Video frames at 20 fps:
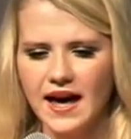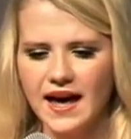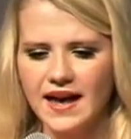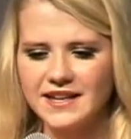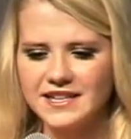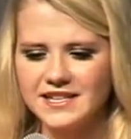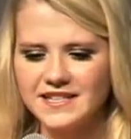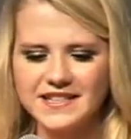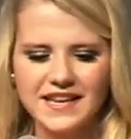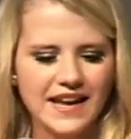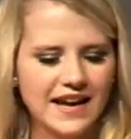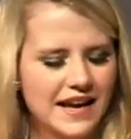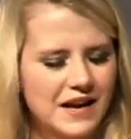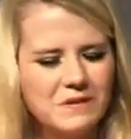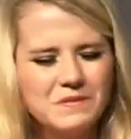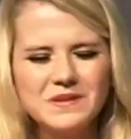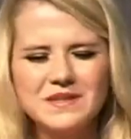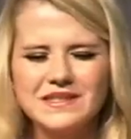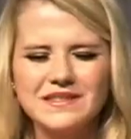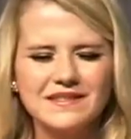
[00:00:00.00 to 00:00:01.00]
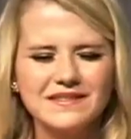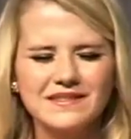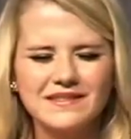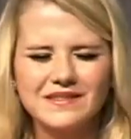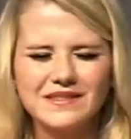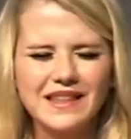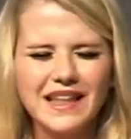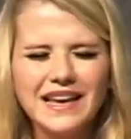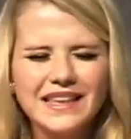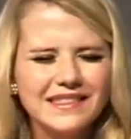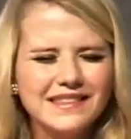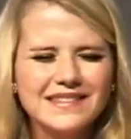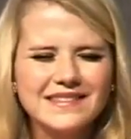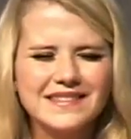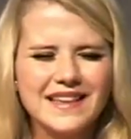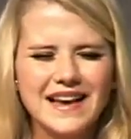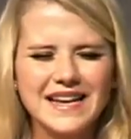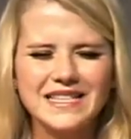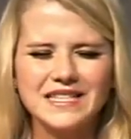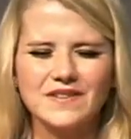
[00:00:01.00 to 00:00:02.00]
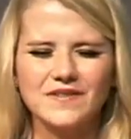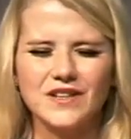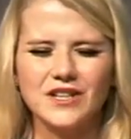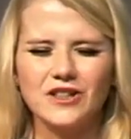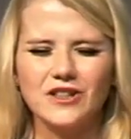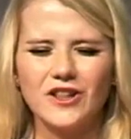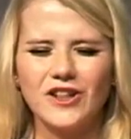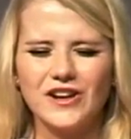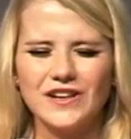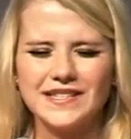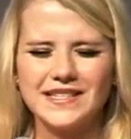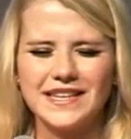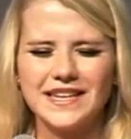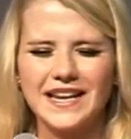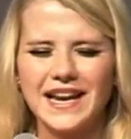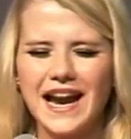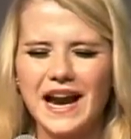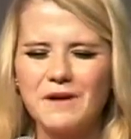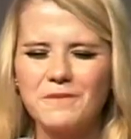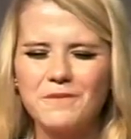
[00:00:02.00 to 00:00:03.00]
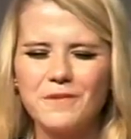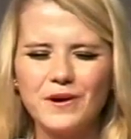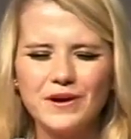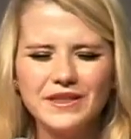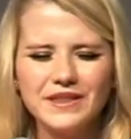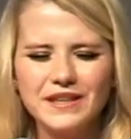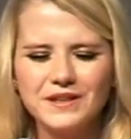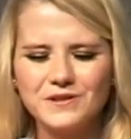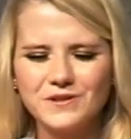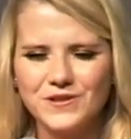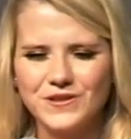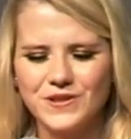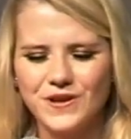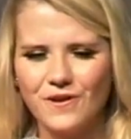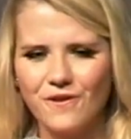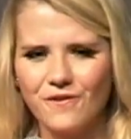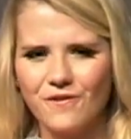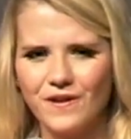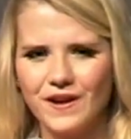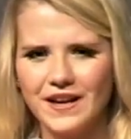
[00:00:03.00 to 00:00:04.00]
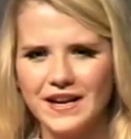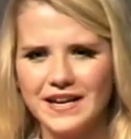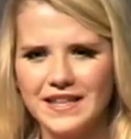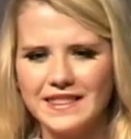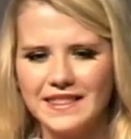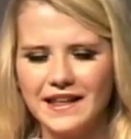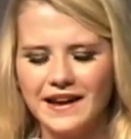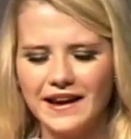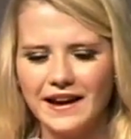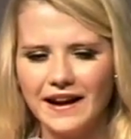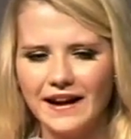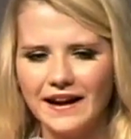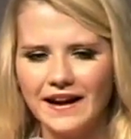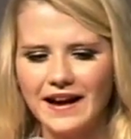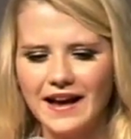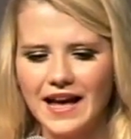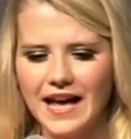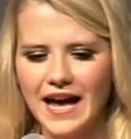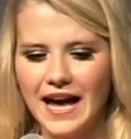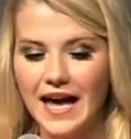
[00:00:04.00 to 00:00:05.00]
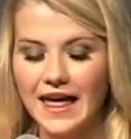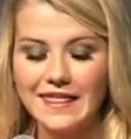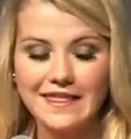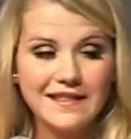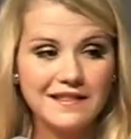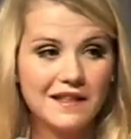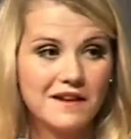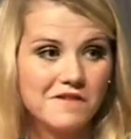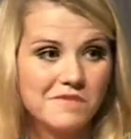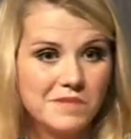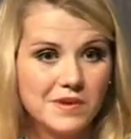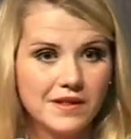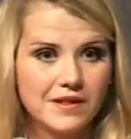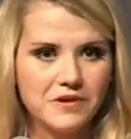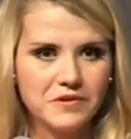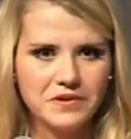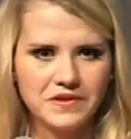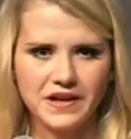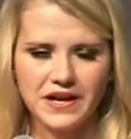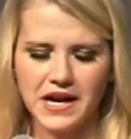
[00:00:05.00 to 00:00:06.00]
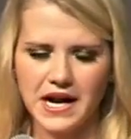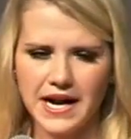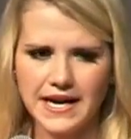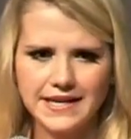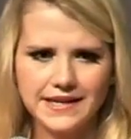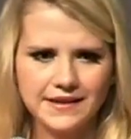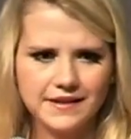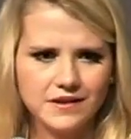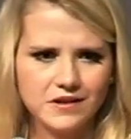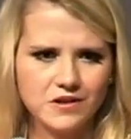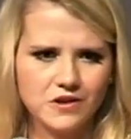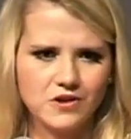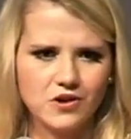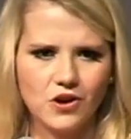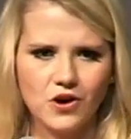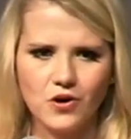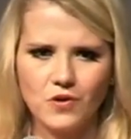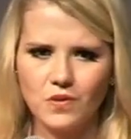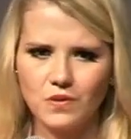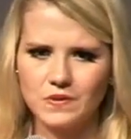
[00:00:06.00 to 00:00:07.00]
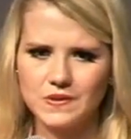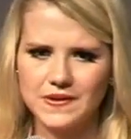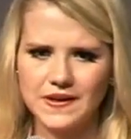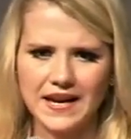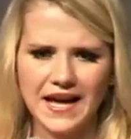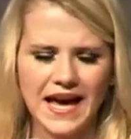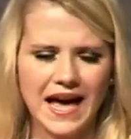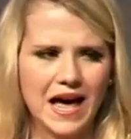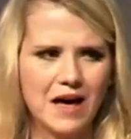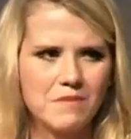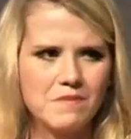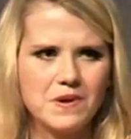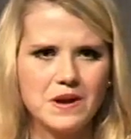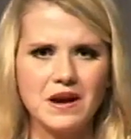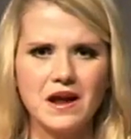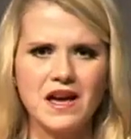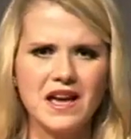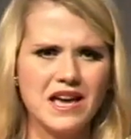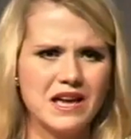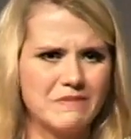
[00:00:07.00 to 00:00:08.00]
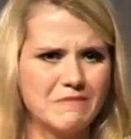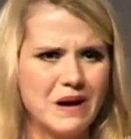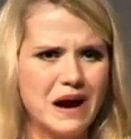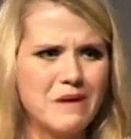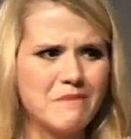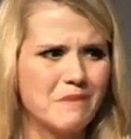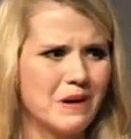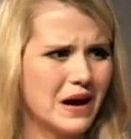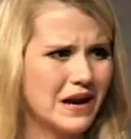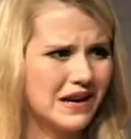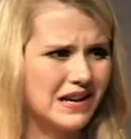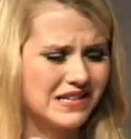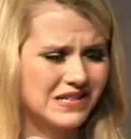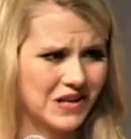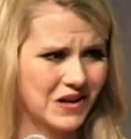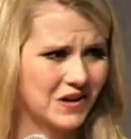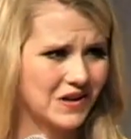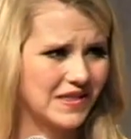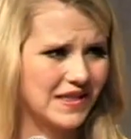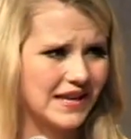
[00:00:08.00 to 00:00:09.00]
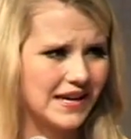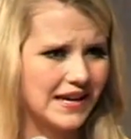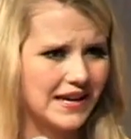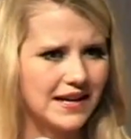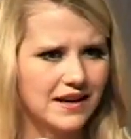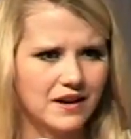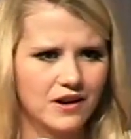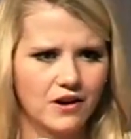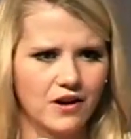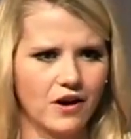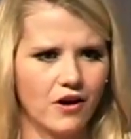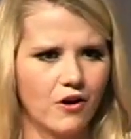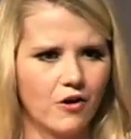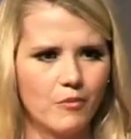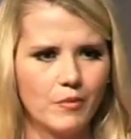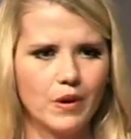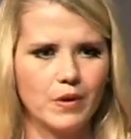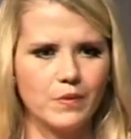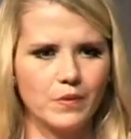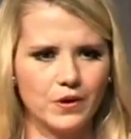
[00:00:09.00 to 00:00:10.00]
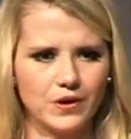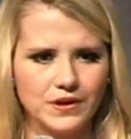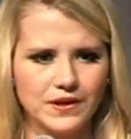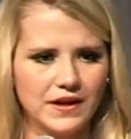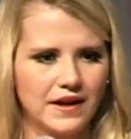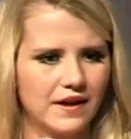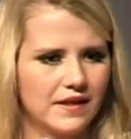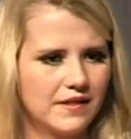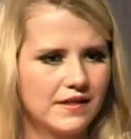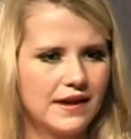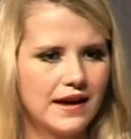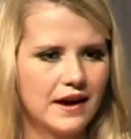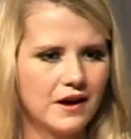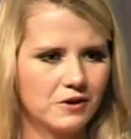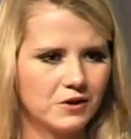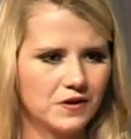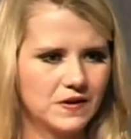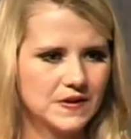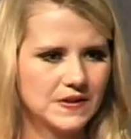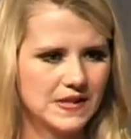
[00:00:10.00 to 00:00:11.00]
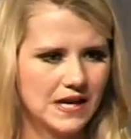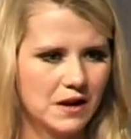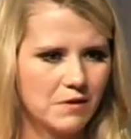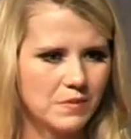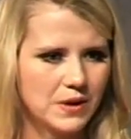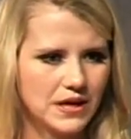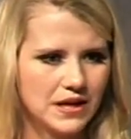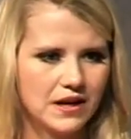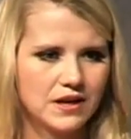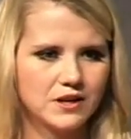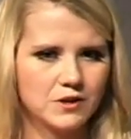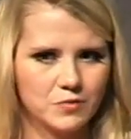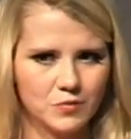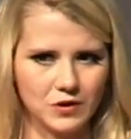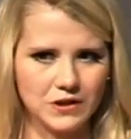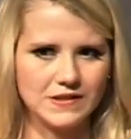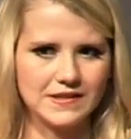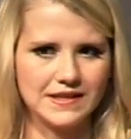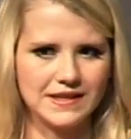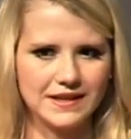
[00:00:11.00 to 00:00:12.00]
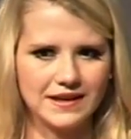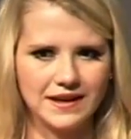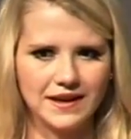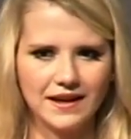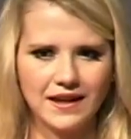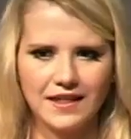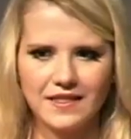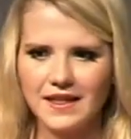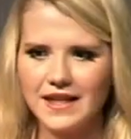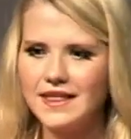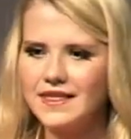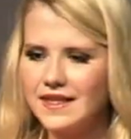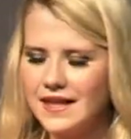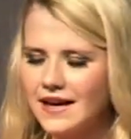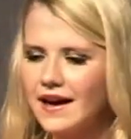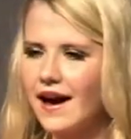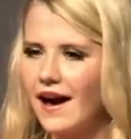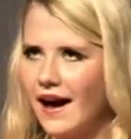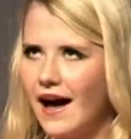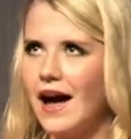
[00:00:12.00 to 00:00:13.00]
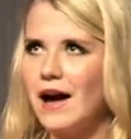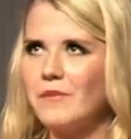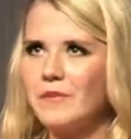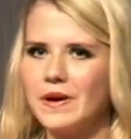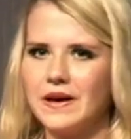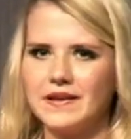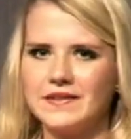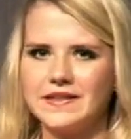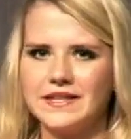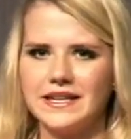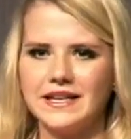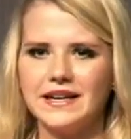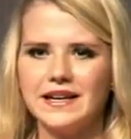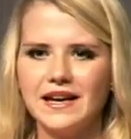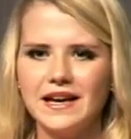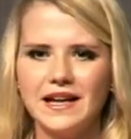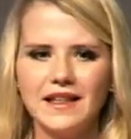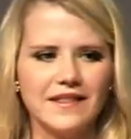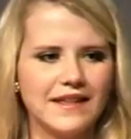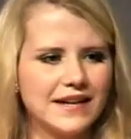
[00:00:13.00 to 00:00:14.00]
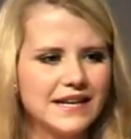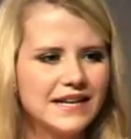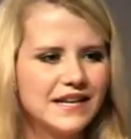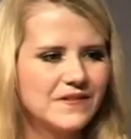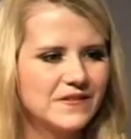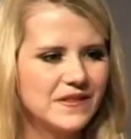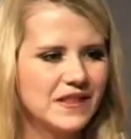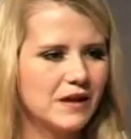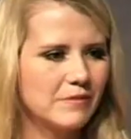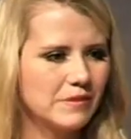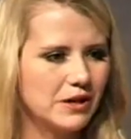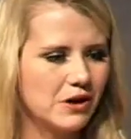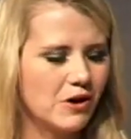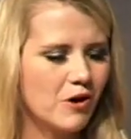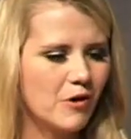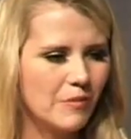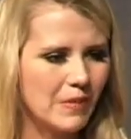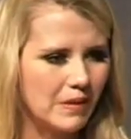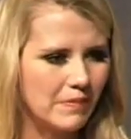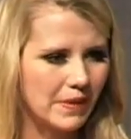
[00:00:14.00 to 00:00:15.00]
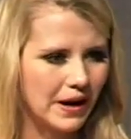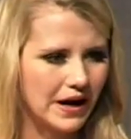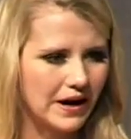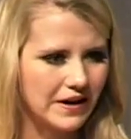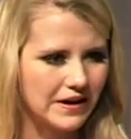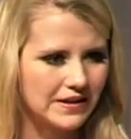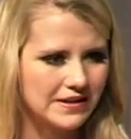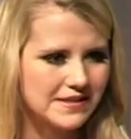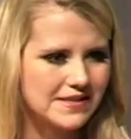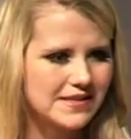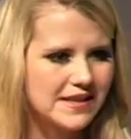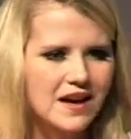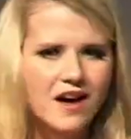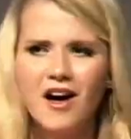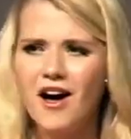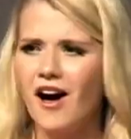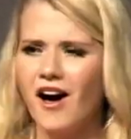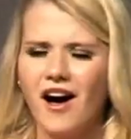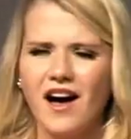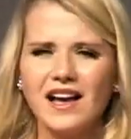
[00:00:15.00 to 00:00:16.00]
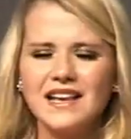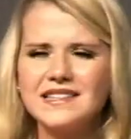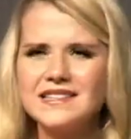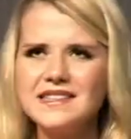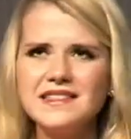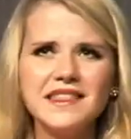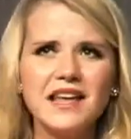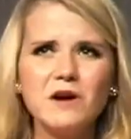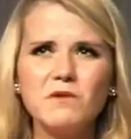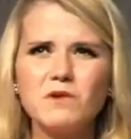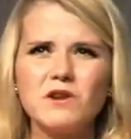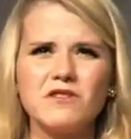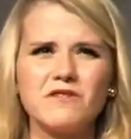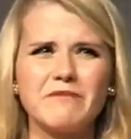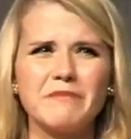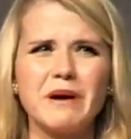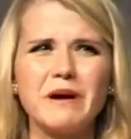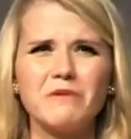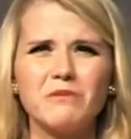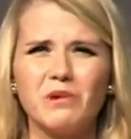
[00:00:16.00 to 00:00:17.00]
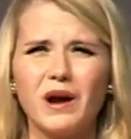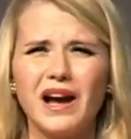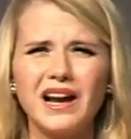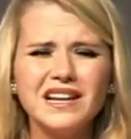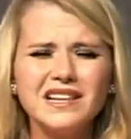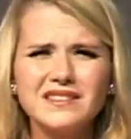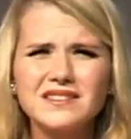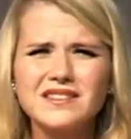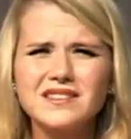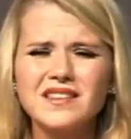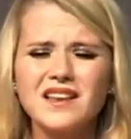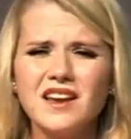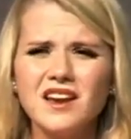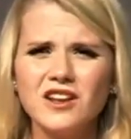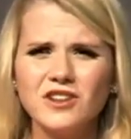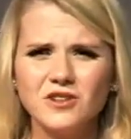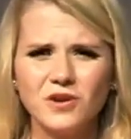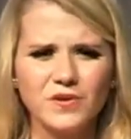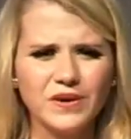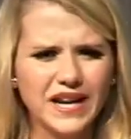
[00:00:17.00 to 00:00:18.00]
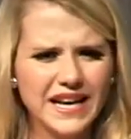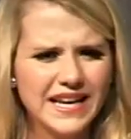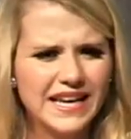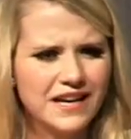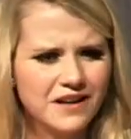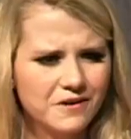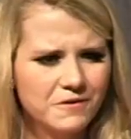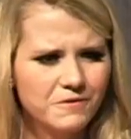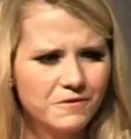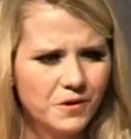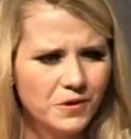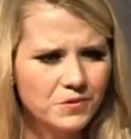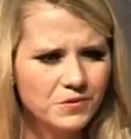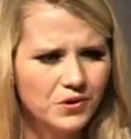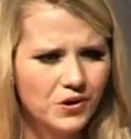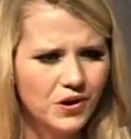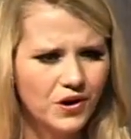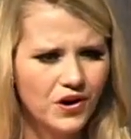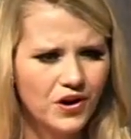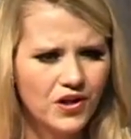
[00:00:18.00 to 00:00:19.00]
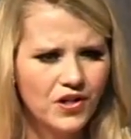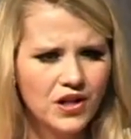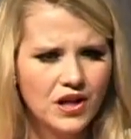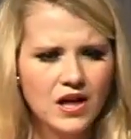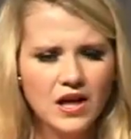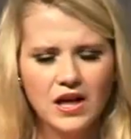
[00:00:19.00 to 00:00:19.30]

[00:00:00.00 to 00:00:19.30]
It was like the size of a closet. It had one little sofa in there, and they left me alone in there. I didn't know what was going to happen. In my mind, I started thinking, oh my word, they are going to send me to prison. They think I'm guilty. They didn't even let me call my parents. Isn't that one of my rights? Don't I get a phone call?